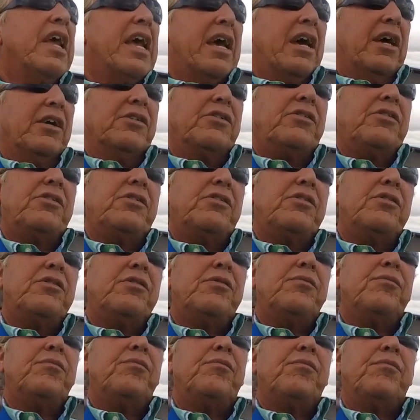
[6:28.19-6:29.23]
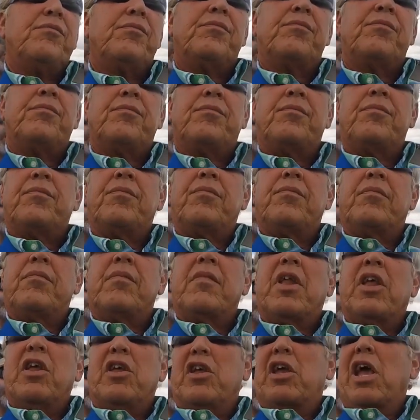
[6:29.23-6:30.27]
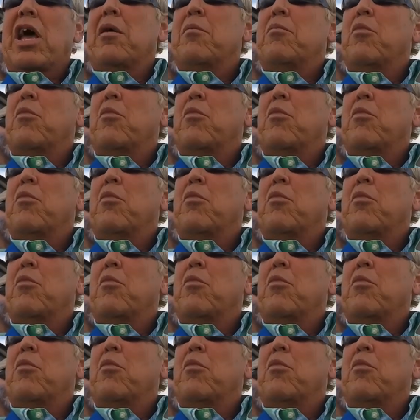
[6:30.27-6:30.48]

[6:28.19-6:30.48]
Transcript: Yeah, and you got